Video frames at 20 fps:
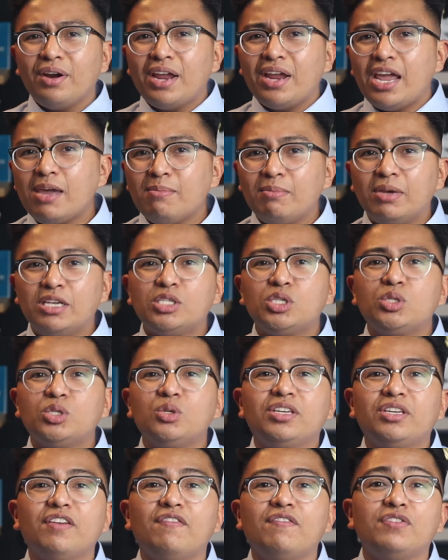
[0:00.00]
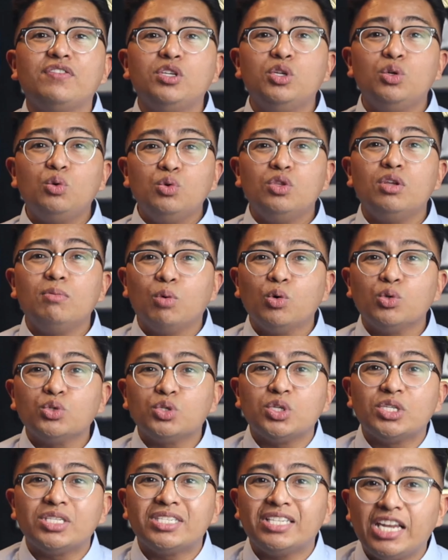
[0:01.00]
aim is to give you the most
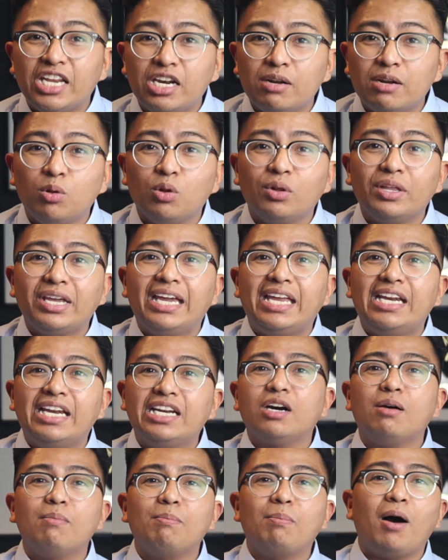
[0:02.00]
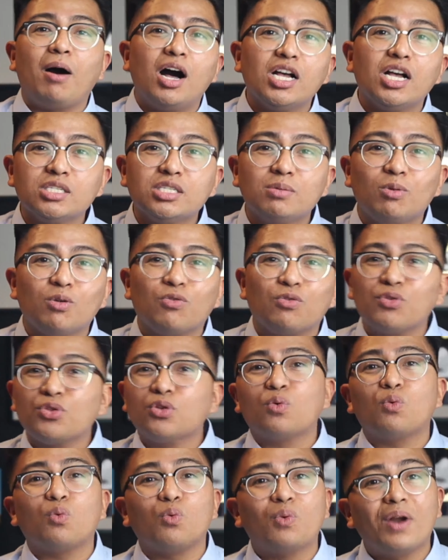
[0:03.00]
sustainable income possible for
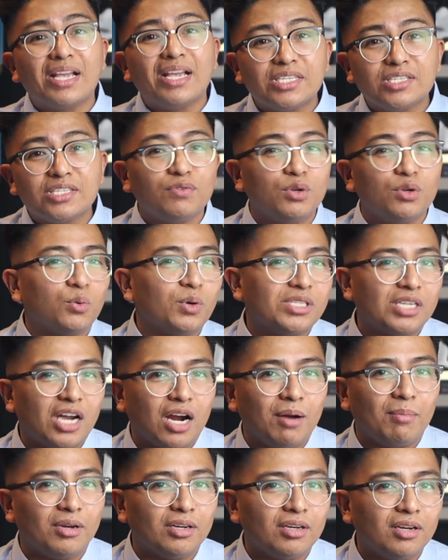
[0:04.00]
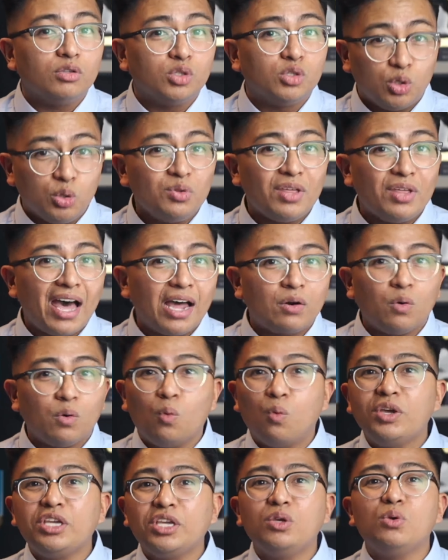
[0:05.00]
the rest of your retirement. To do that,
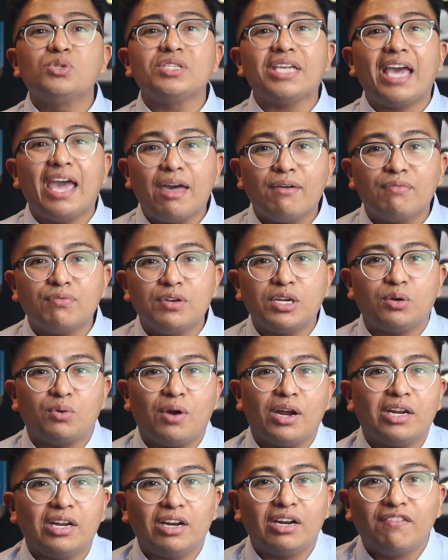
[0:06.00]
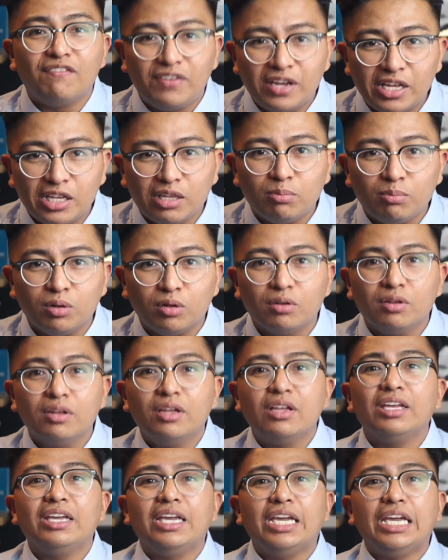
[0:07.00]
we use every credit available
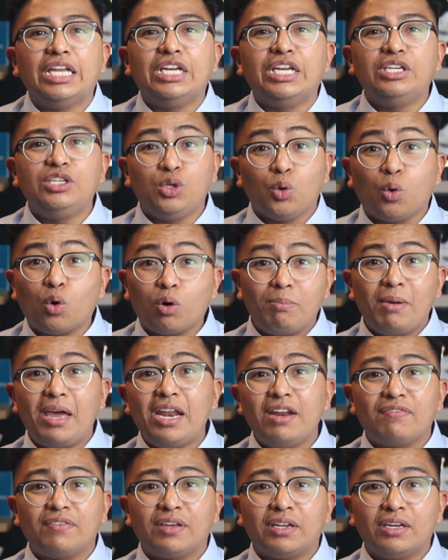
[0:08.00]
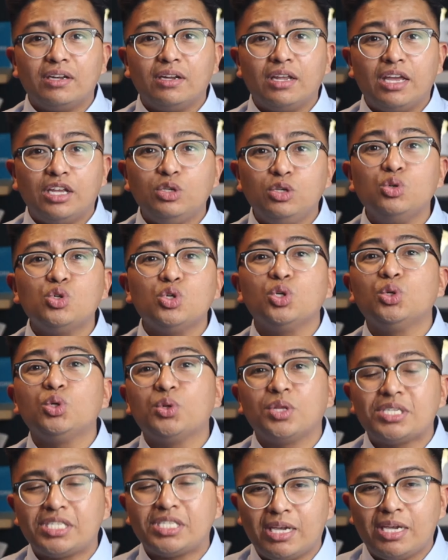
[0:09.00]
in your benefit, and you should do
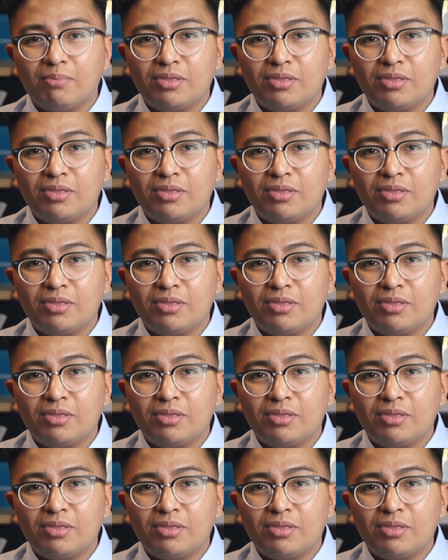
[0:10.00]
the same